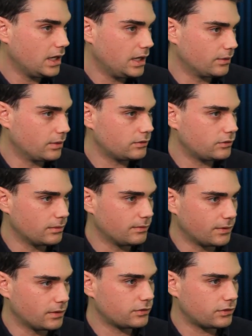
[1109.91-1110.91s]
in order to
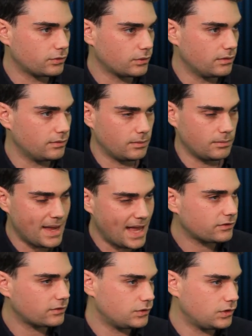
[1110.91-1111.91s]
reverse the sort of massive